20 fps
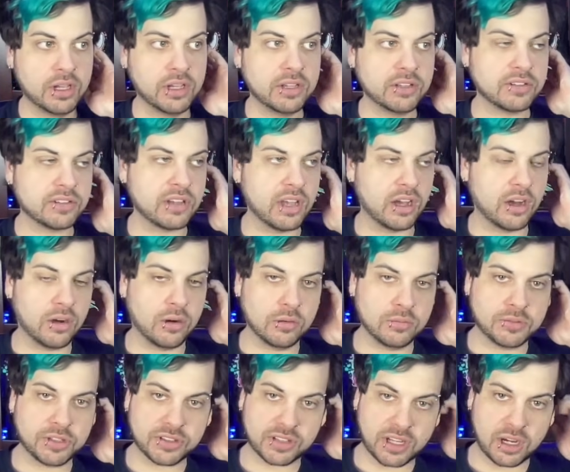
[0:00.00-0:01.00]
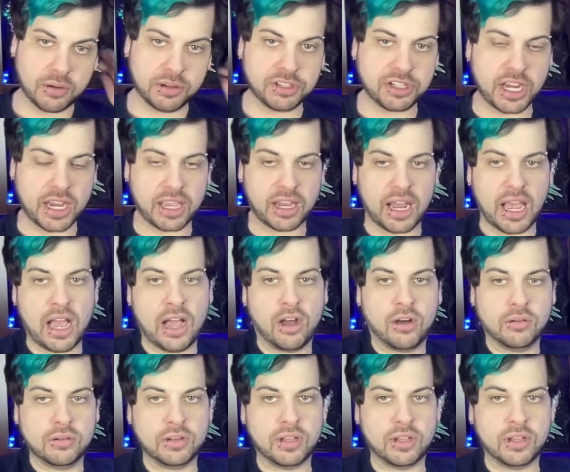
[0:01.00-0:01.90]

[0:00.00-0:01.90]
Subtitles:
So just go and check it out